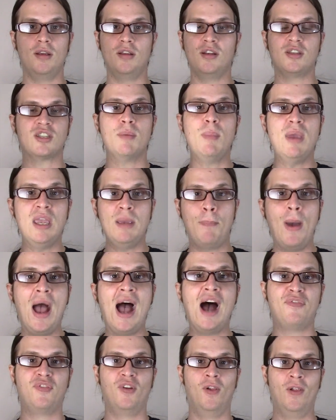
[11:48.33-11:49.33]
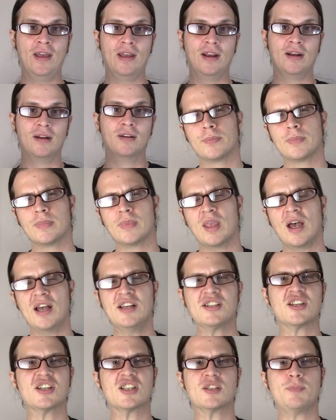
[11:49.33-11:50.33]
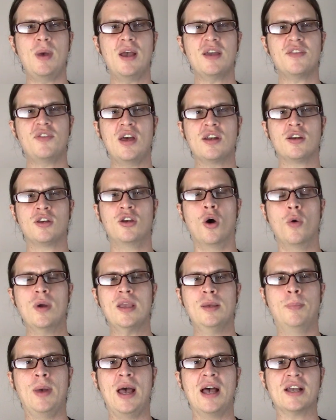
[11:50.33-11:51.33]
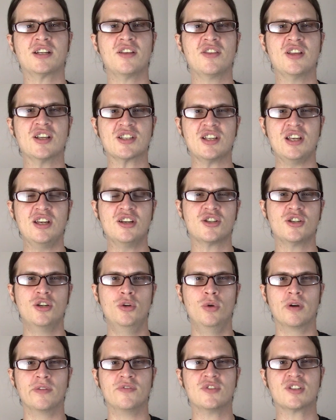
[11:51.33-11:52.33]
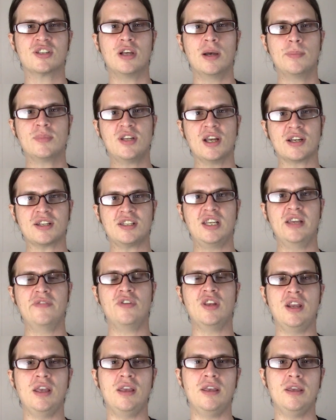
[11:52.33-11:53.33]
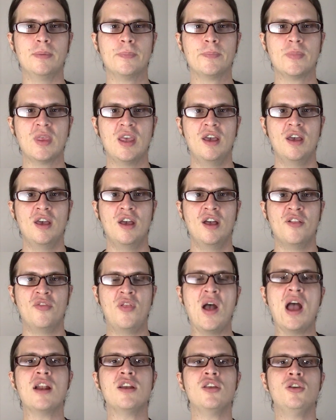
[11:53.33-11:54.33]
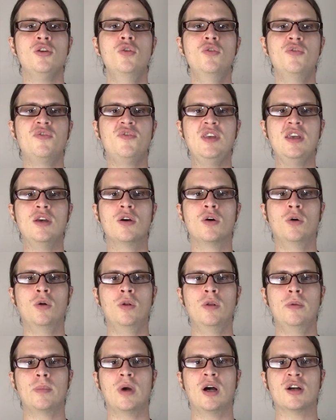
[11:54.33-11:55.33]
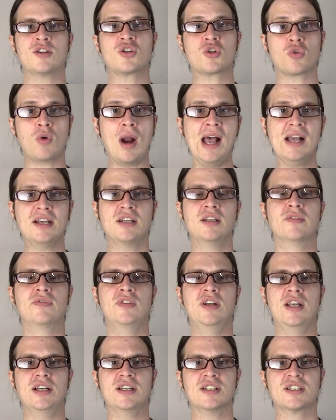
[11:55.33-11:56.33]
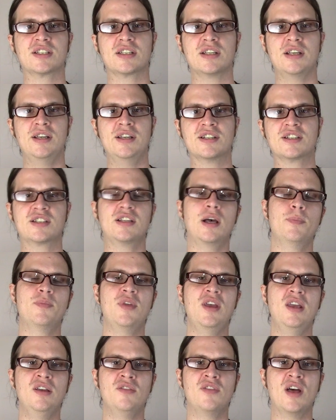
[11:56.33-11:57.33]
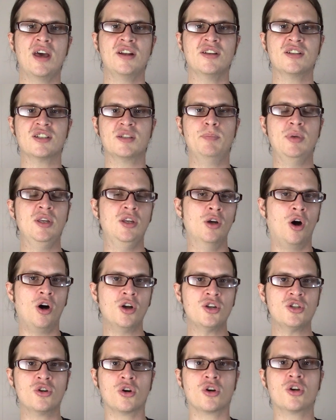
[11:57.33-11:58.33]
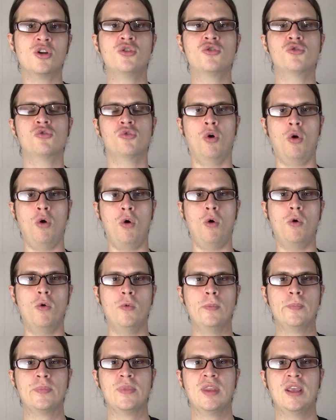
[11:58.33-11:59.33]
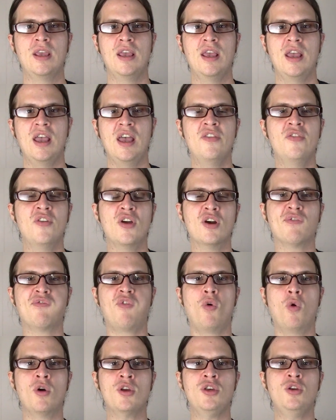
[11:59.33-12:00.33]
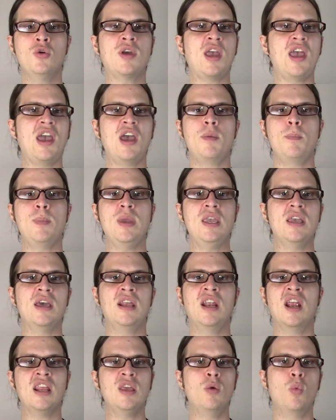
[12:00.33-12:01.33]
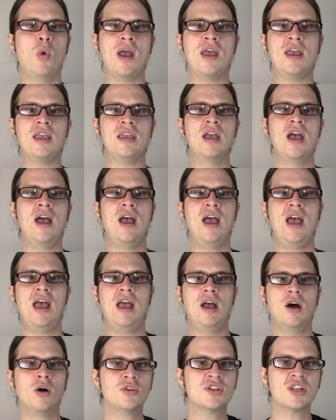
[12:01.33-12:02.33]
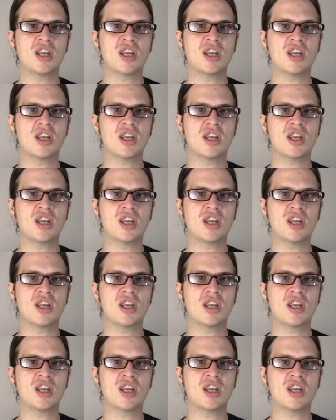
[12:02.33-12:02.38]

to me, baffling. I suspect that going back to this issue of subjectivity, that you feel attractiveness is something that is beyond your control, and therefore you can't be in any way held